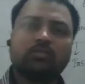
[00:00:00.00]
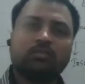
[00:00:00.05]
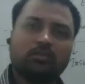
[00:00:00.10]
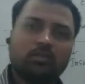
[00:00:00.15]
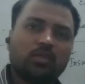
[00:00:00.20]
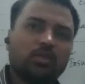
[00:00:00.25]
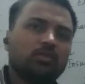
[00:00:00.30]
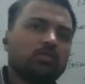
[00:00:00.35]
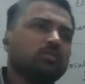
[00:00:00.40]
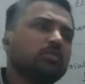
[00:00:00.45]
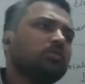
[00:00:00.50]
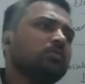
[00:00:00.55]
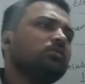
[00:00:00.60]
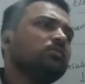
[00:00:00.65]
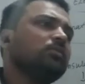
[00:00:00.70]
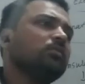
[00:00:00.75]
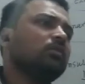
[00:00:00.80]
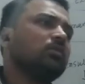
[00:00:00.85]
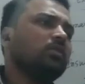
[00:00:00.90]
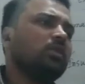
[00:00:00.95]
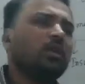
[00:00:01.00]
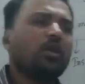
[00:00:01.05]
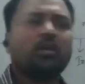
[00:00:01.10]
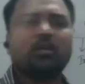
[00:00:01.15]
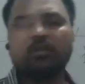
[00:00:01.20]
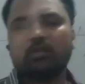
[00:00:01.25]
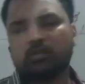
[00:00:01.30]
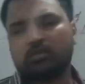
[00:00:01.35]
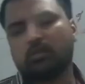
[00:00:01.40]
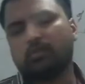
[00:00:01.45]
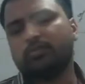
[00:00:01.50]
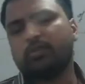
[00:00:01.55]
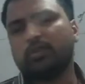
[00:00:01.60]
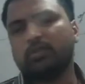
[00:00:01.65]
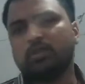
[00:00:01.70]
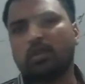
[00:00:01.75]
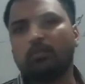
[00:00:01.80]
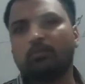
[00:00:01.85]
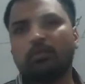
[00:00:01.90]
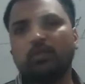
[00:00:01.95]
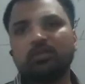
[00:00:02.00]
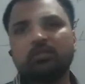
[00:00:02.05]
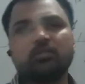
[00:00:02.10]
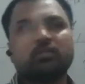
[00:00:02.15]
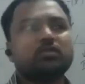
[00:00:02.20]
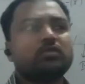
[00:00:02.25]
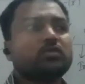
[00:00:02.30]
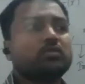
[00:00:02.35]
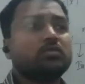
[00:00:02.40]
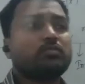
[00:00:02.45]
Okay, so there are lots of examples.